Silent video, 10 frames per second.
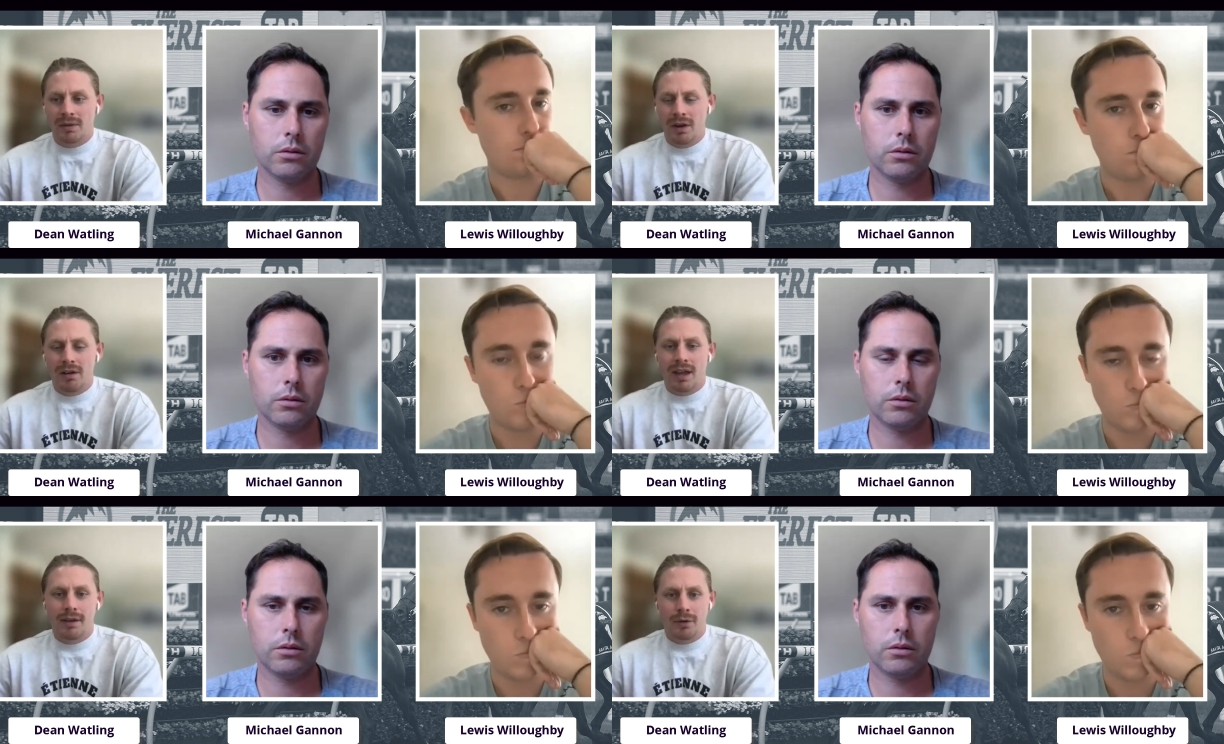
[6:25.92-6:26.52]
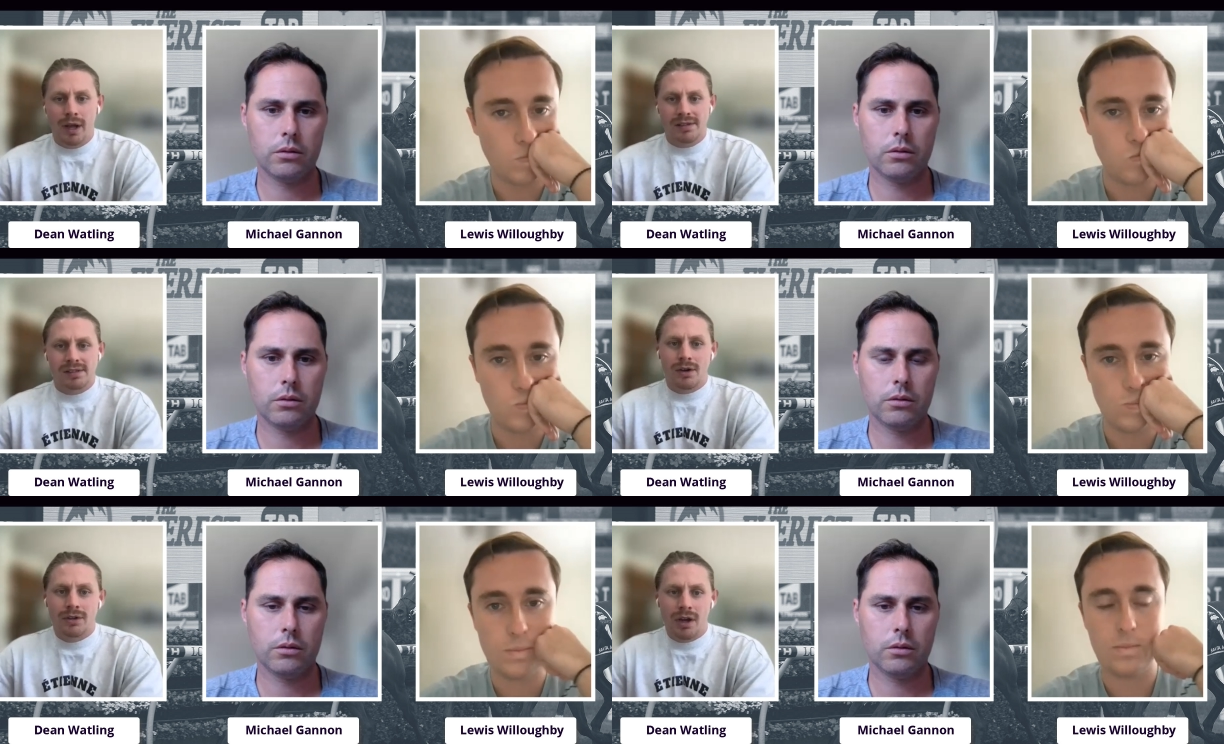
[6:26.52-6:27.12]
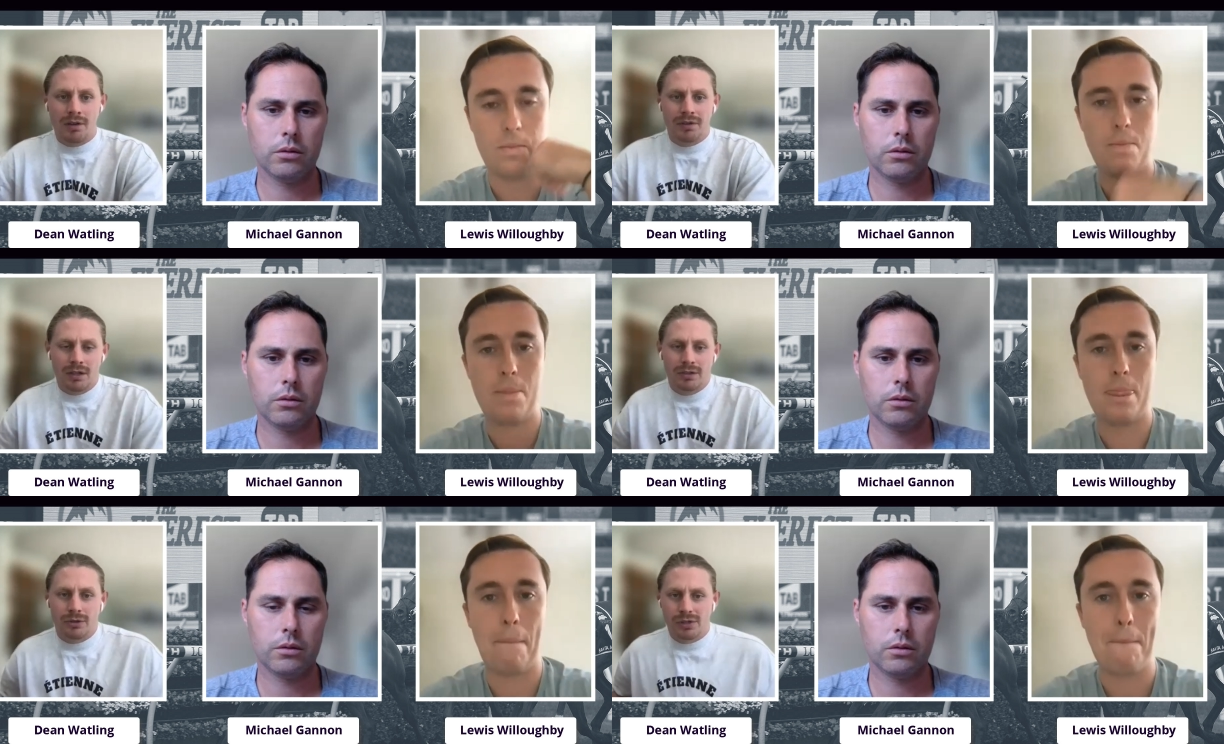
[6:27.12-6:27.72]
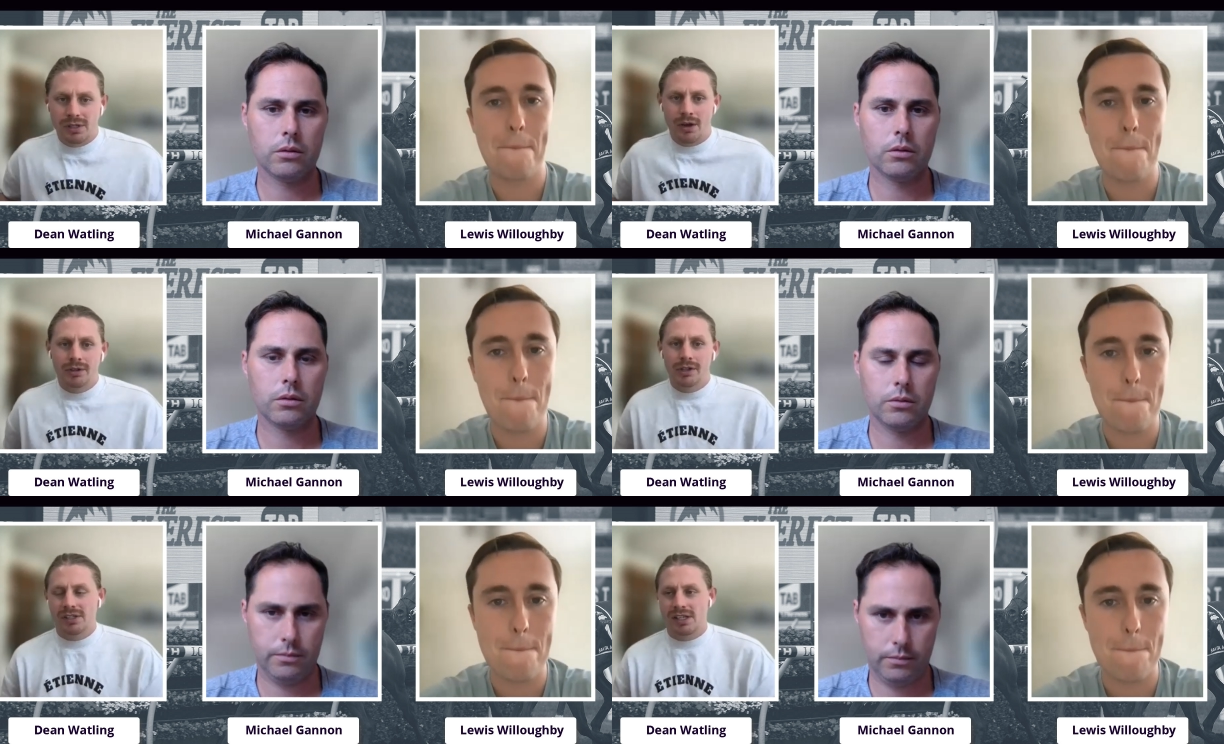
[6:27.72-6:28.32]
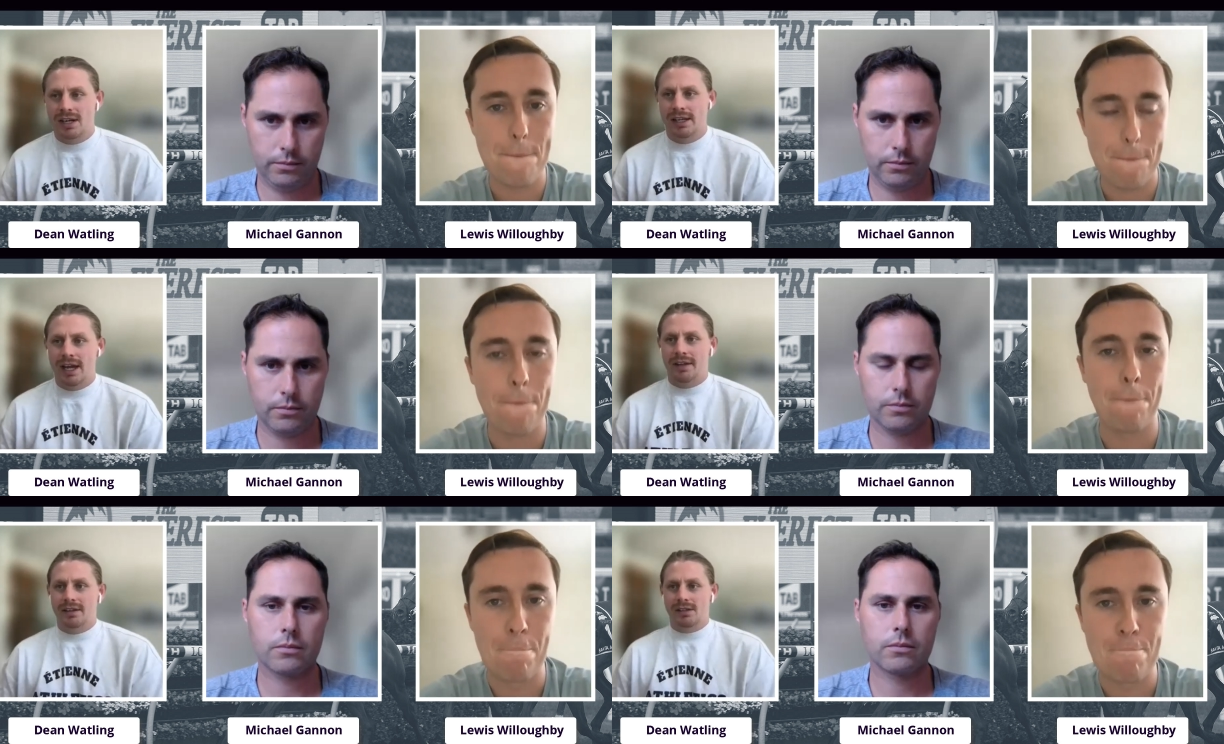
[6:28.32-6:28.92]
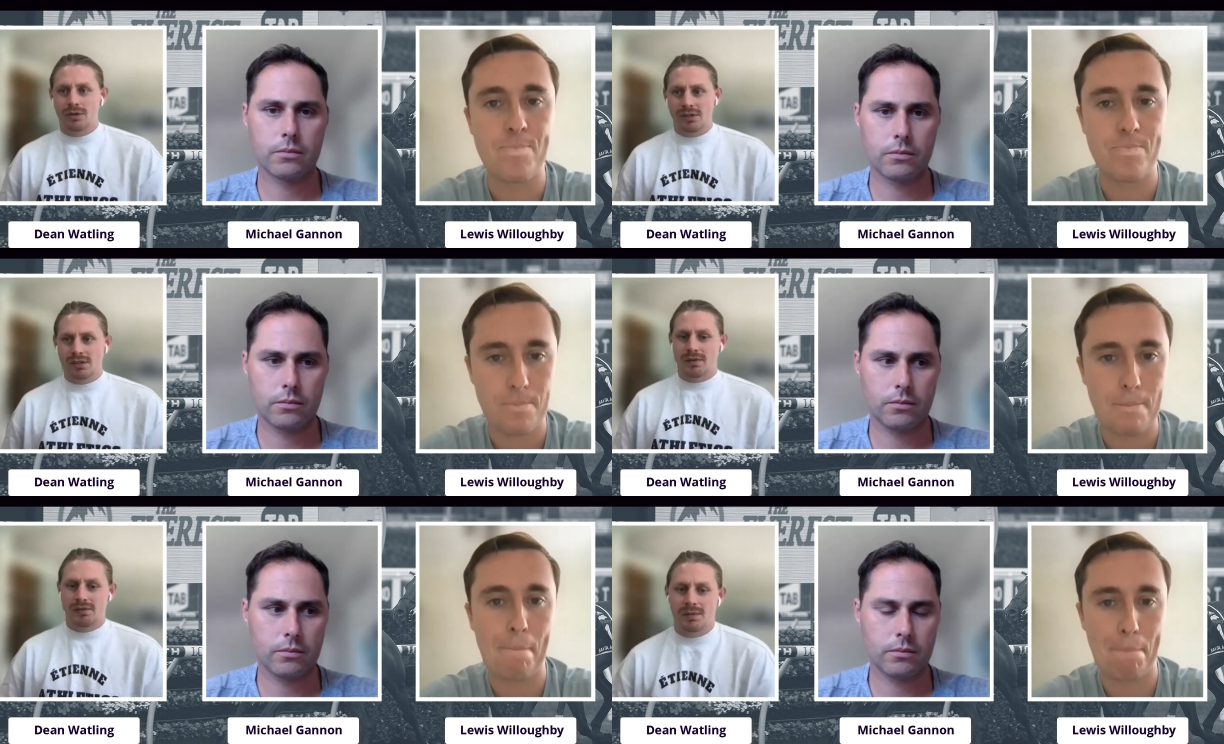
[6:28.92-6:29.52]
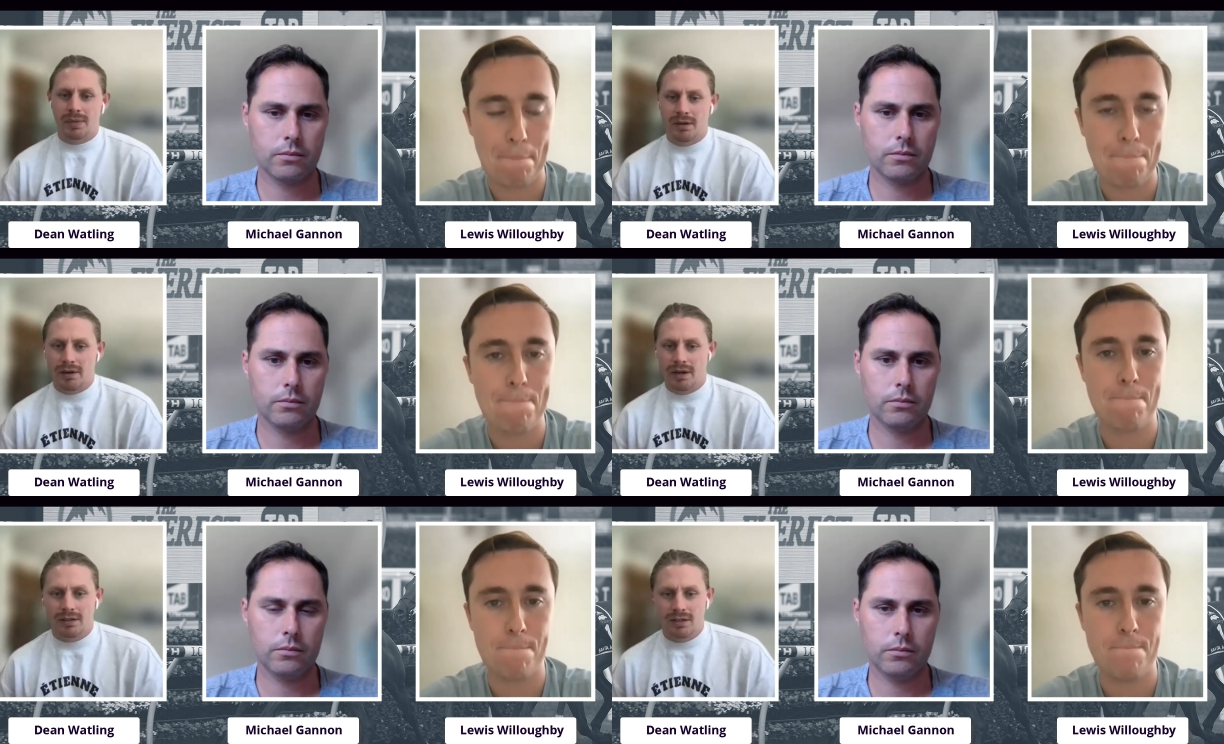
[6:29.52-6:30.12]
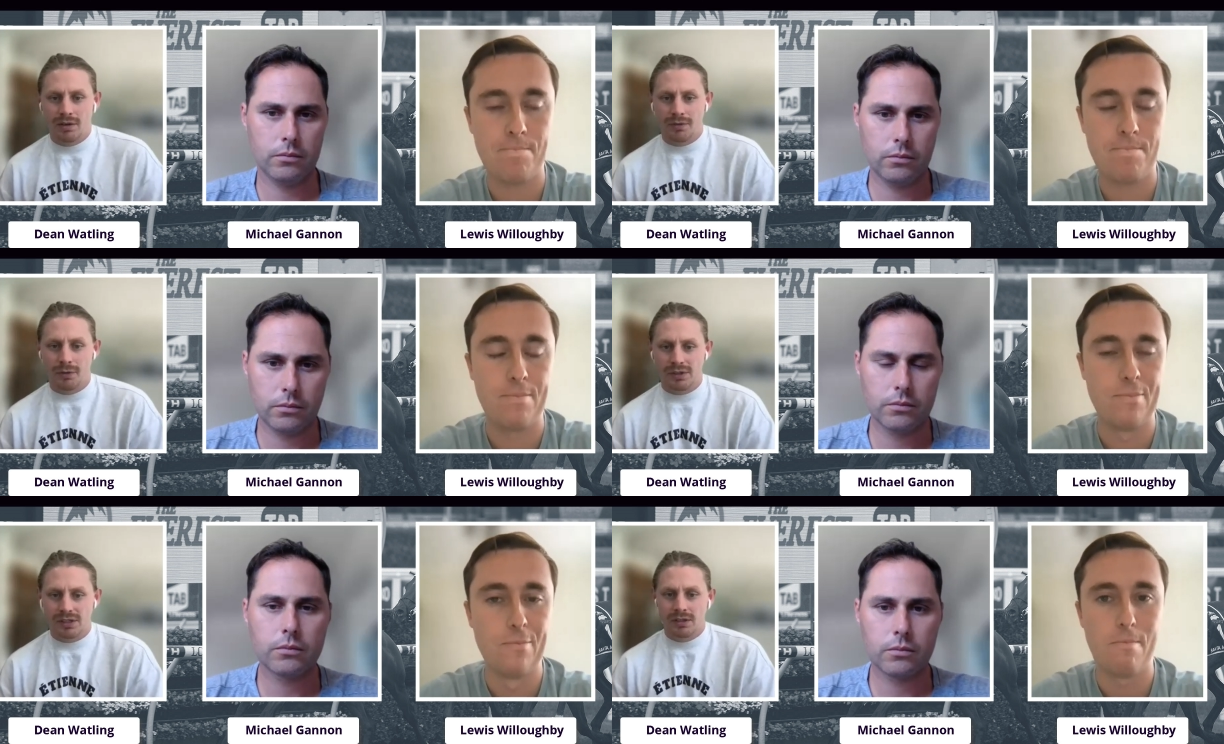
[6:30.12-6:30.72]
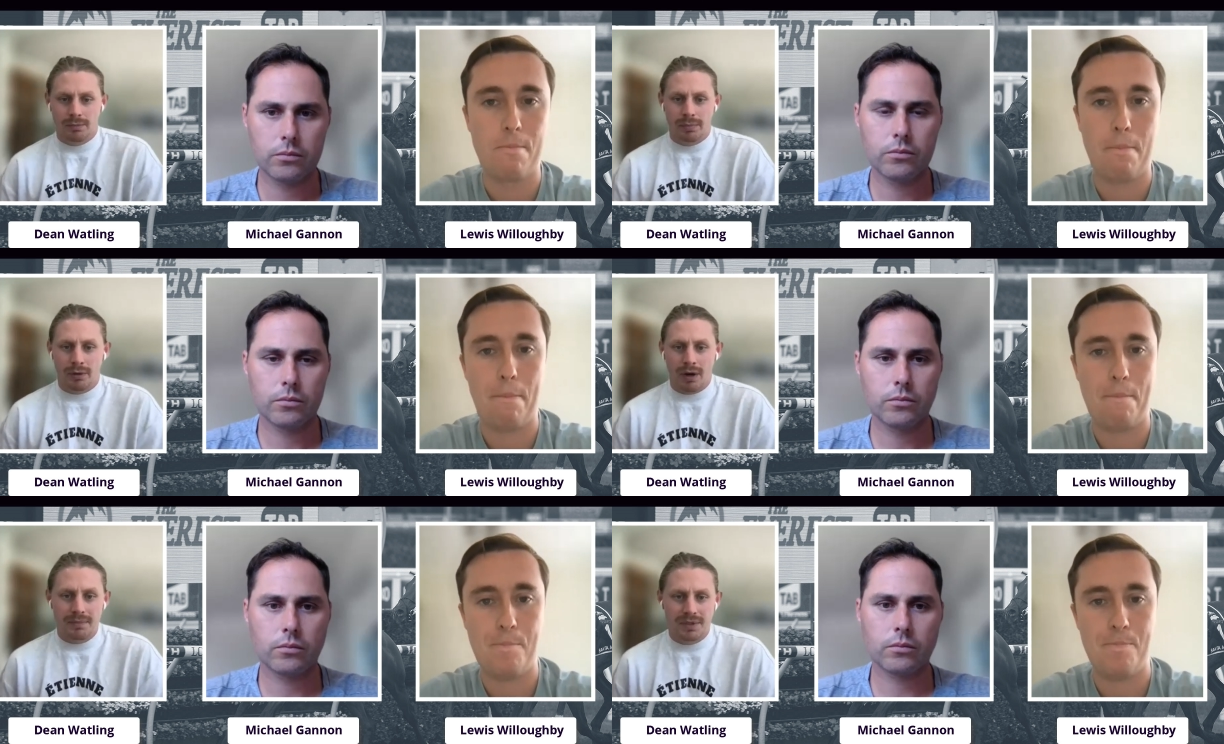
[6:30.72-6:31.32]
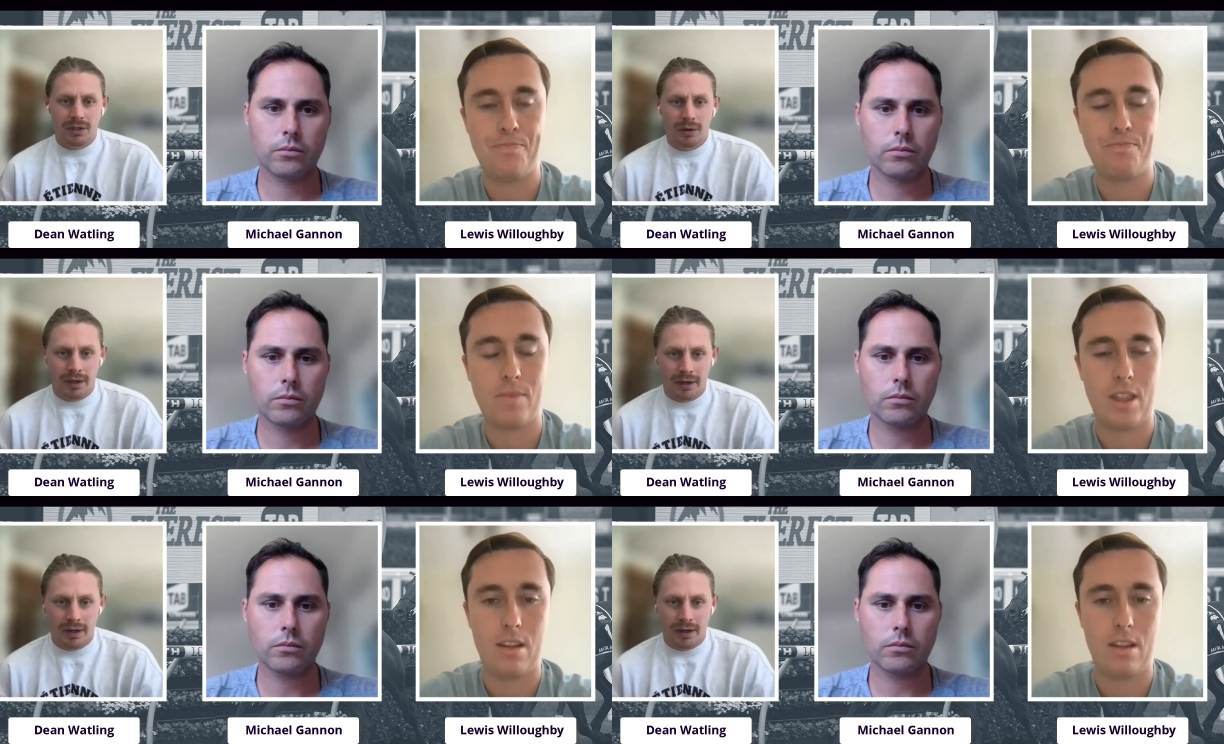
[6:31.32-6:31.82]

Speaker 1: have got to be very careful how slow you go. If you go too slow, you're just going to allow these horses with superior turn of foots to build up to you.